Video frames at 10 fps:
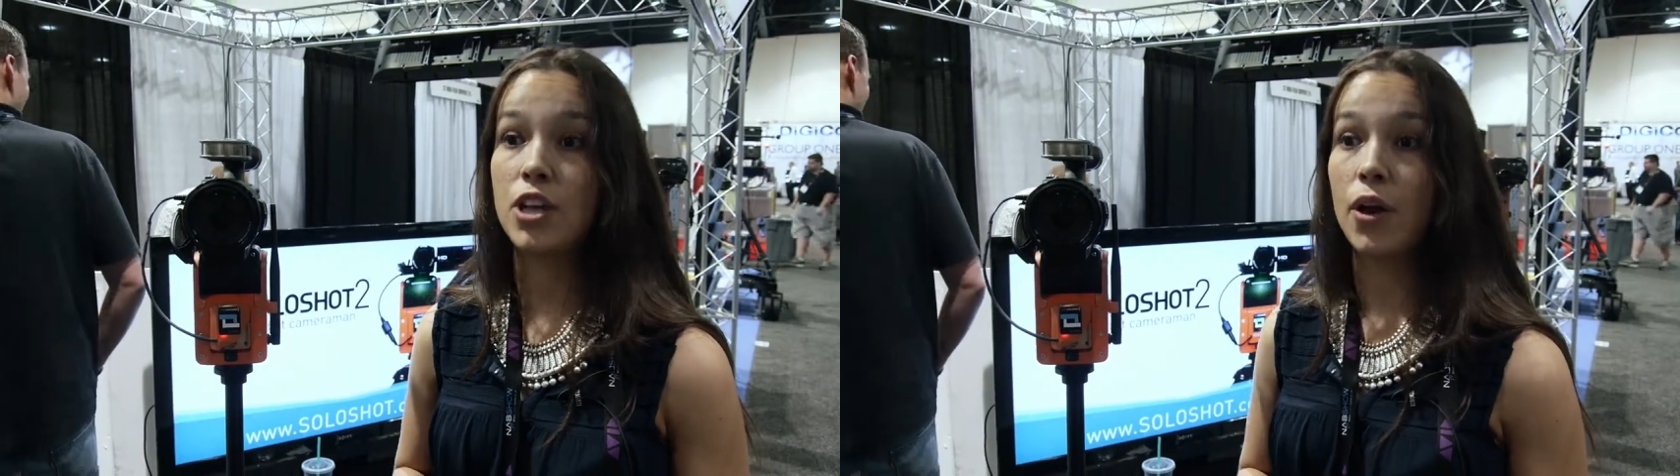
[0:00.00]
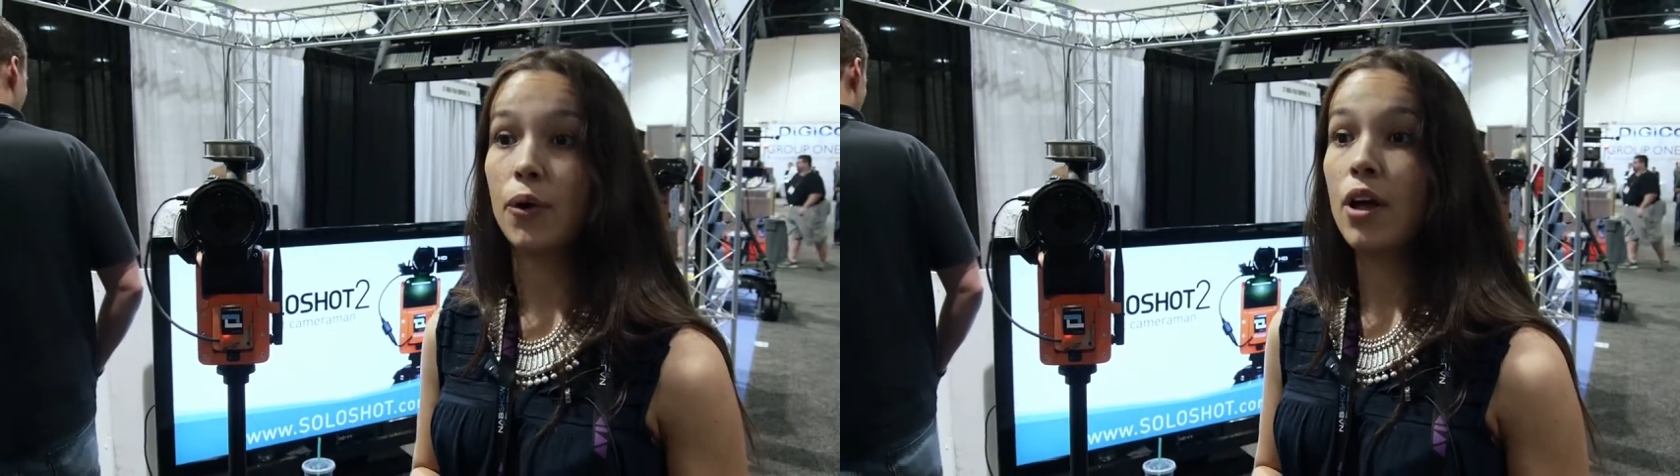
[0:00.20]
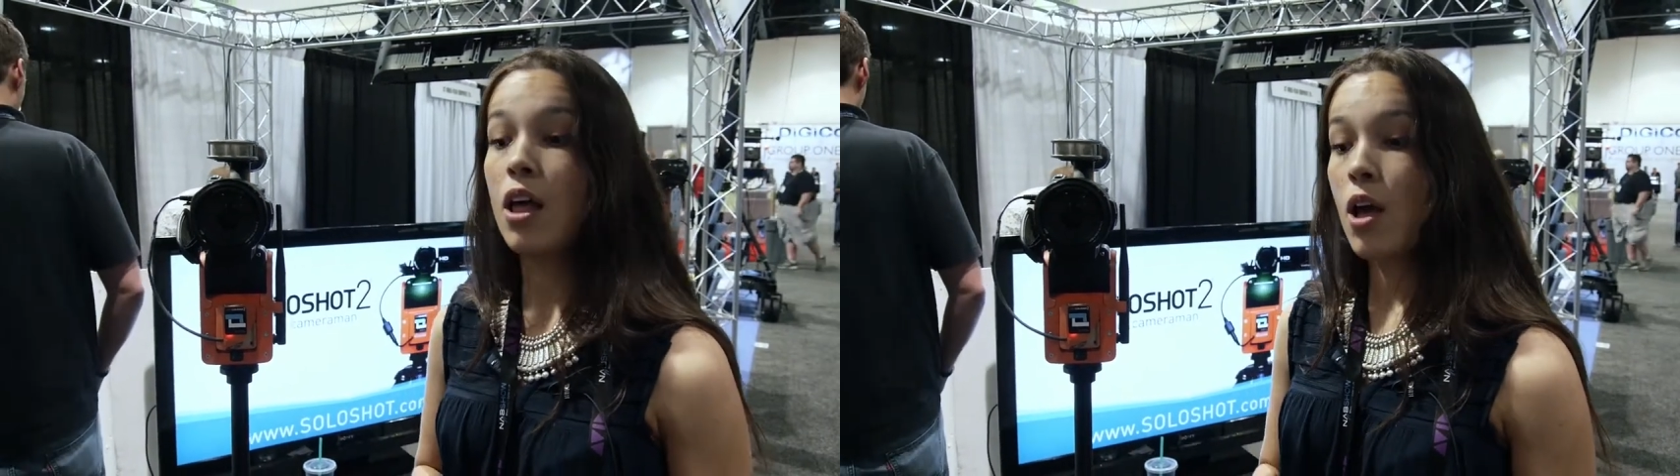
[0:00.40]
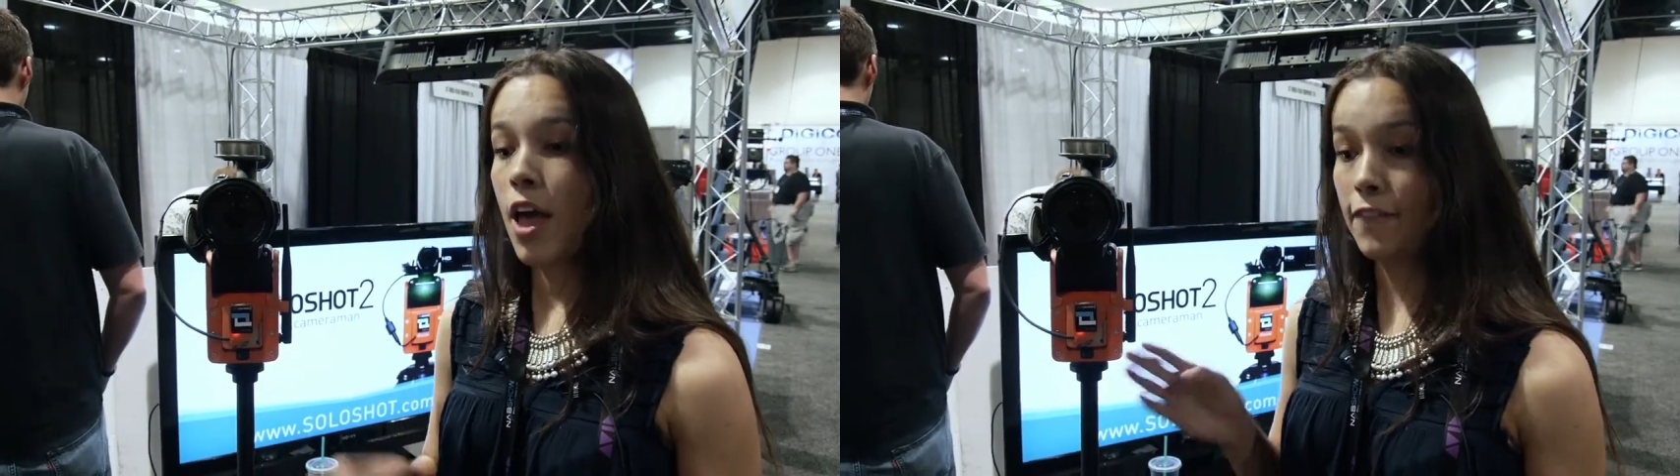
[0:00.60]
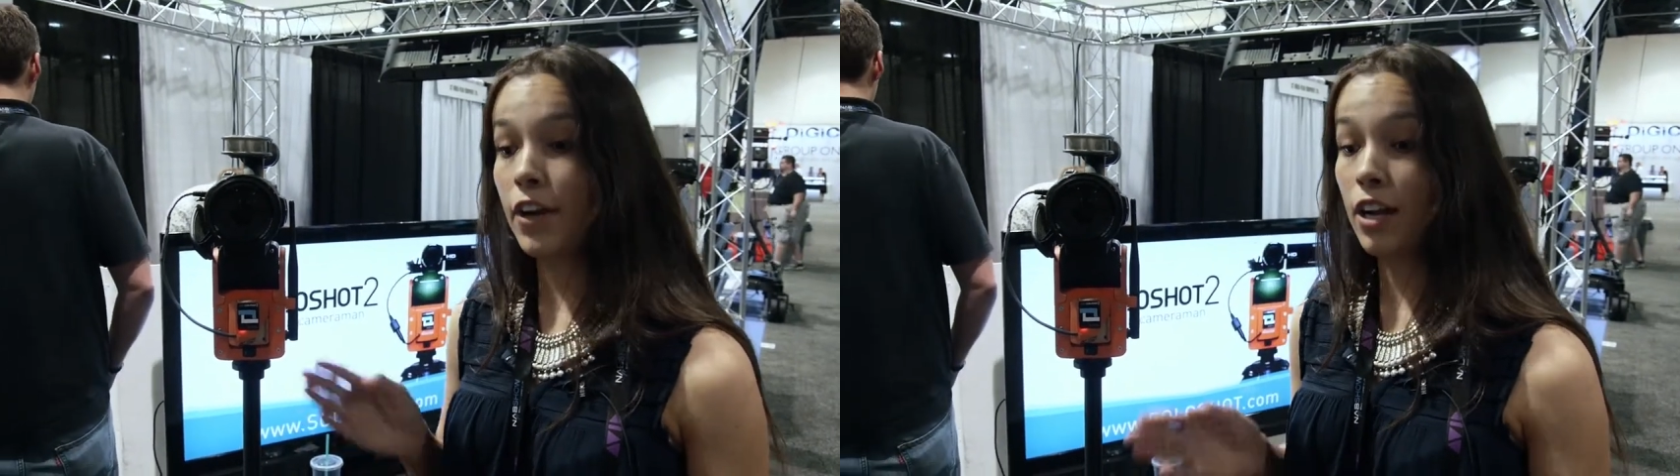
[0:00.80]
So
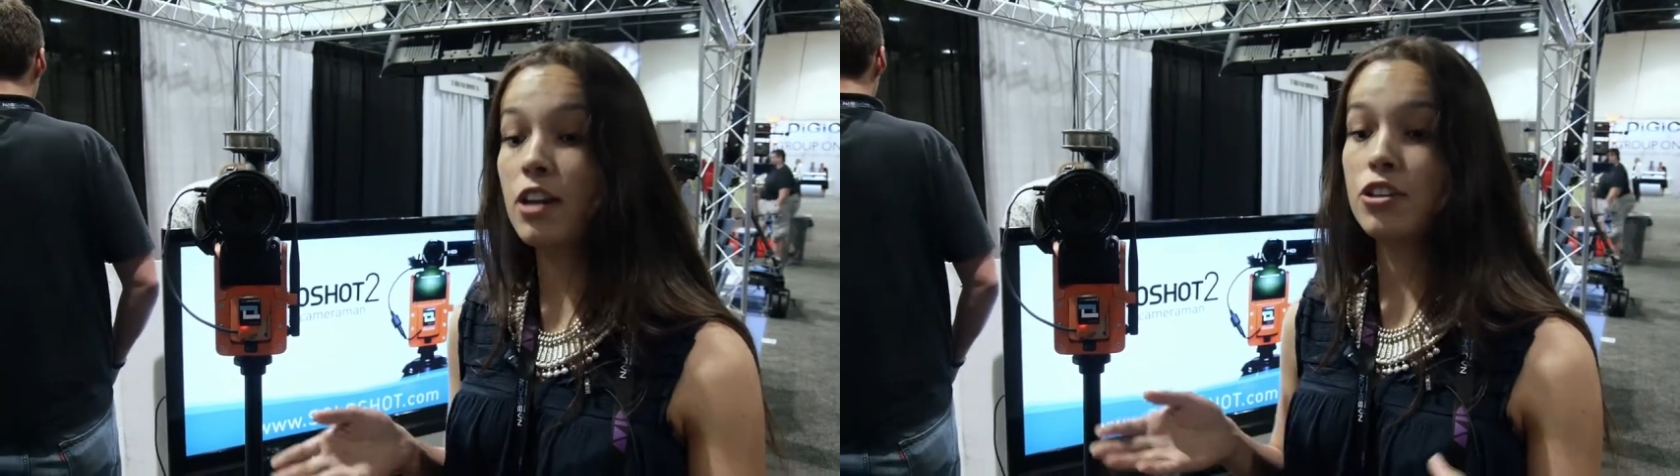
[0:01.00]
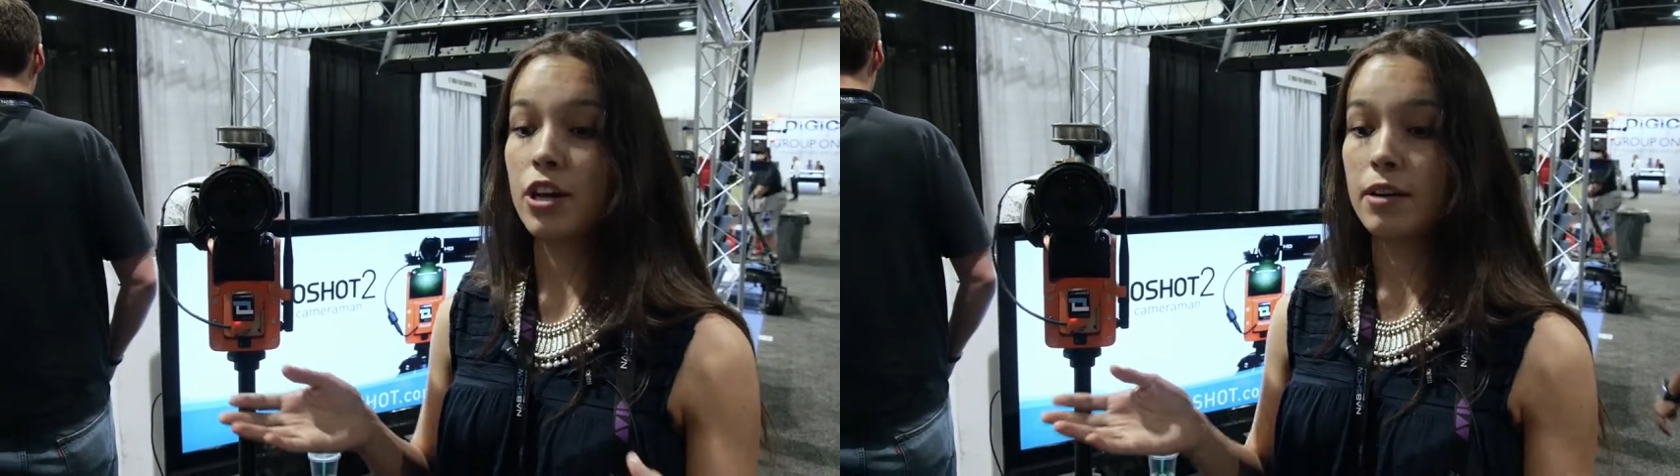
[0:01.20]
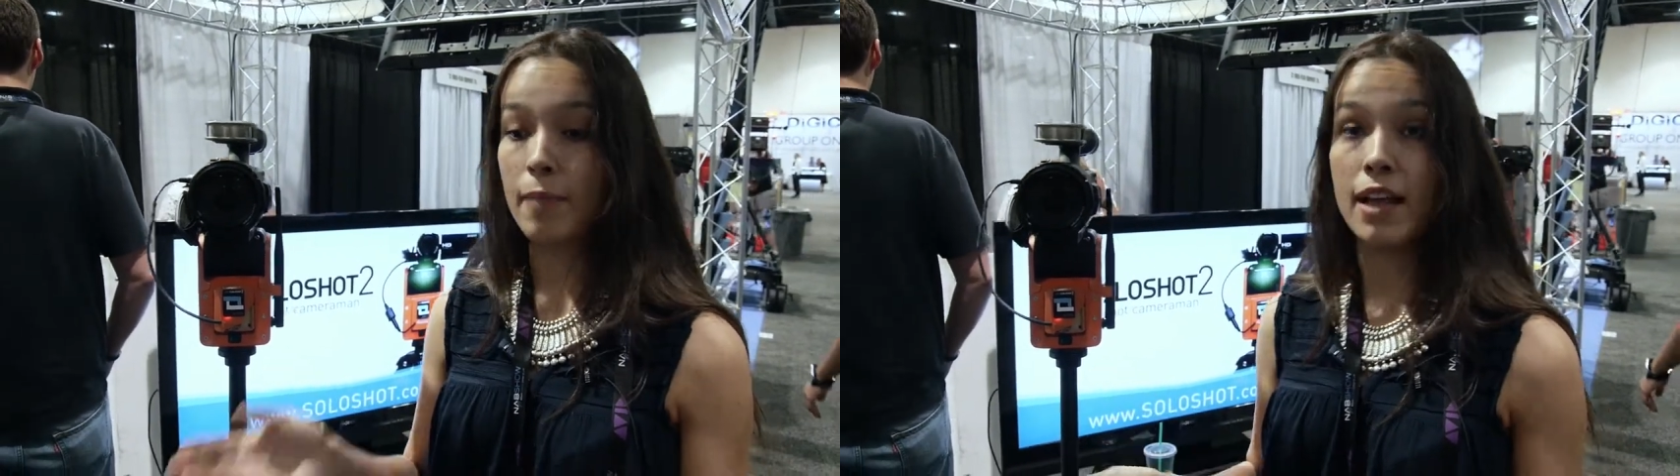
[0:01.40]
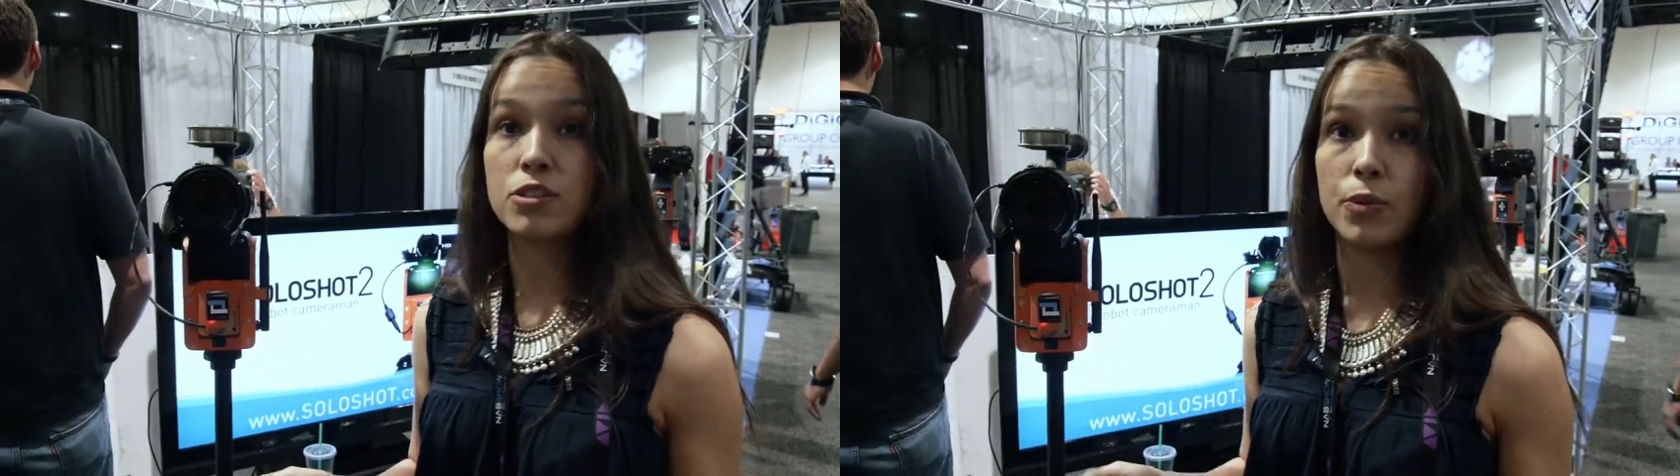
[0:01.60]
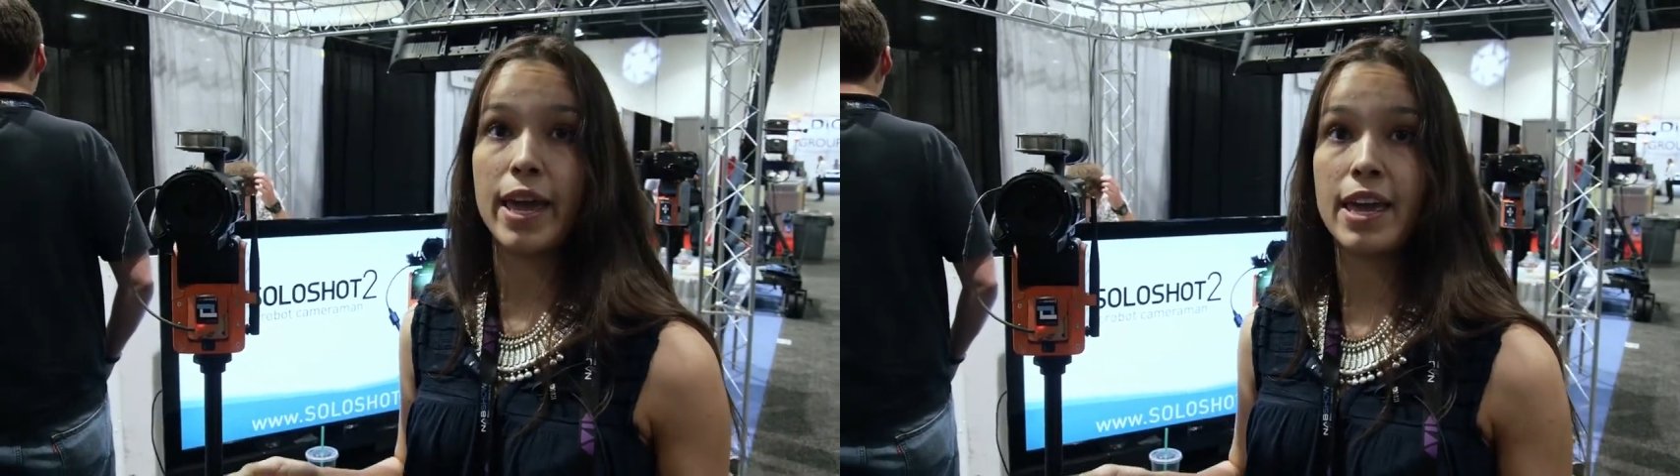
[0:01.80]
if you're 100
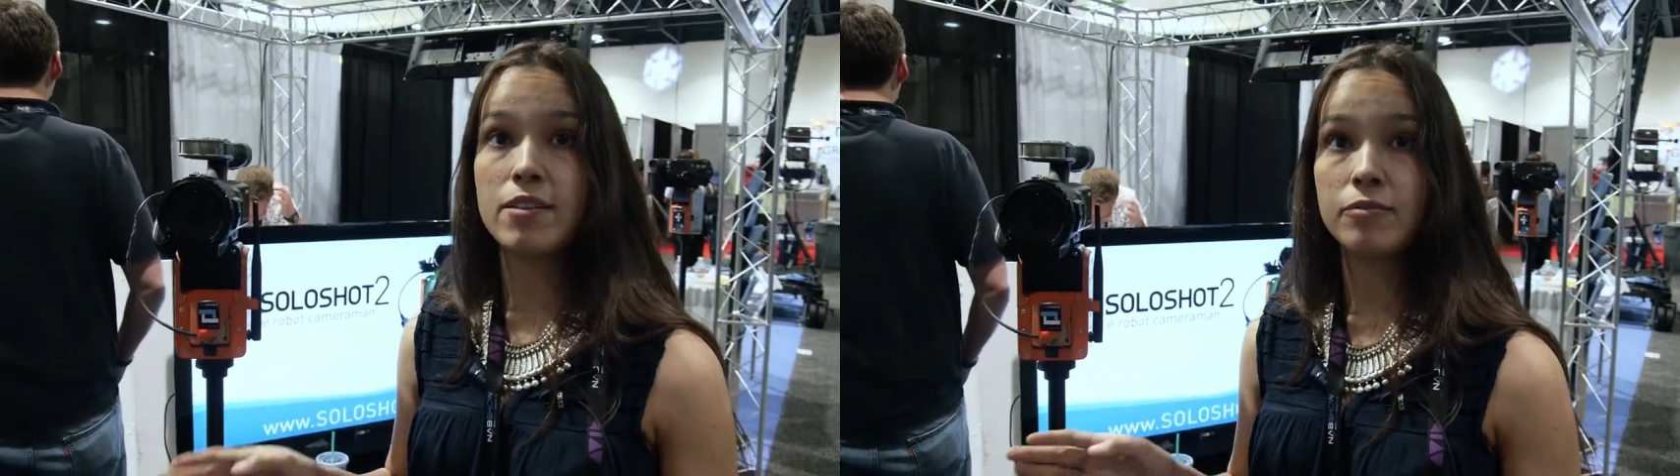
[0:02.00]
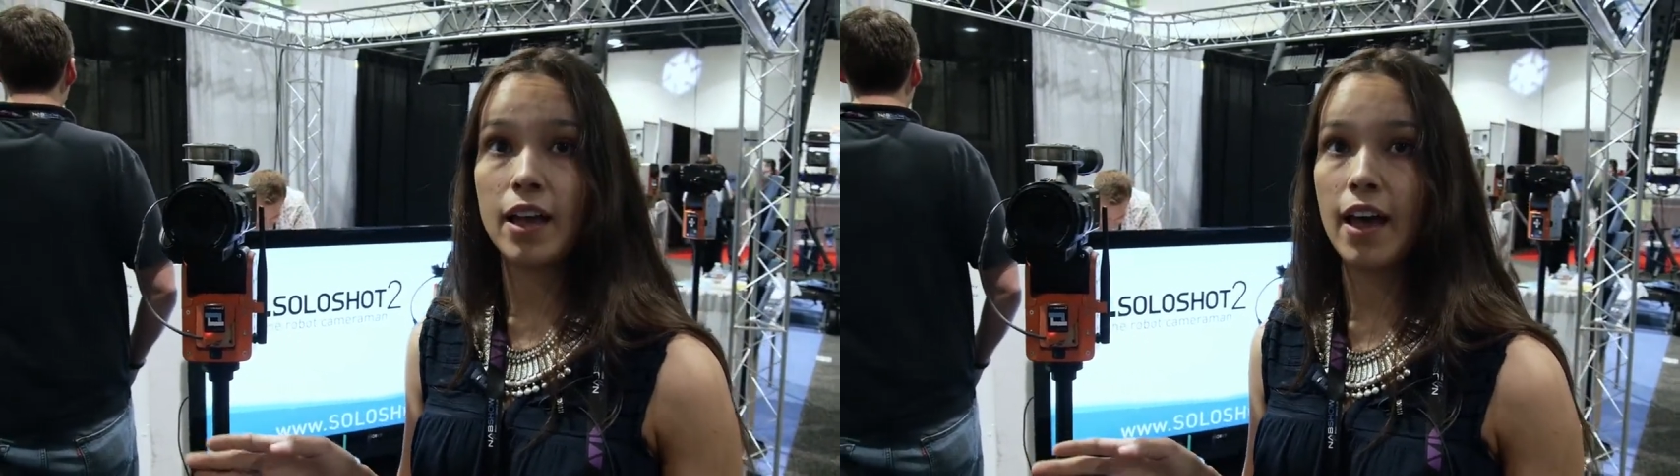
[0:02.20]
miles away,